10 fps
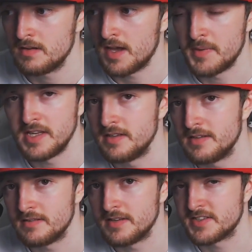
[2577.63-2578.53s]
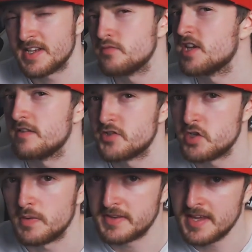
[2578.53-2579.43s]
I mean, it sounds like a
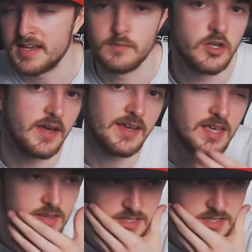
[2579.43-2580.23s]
stupid thing, but, like, Keith is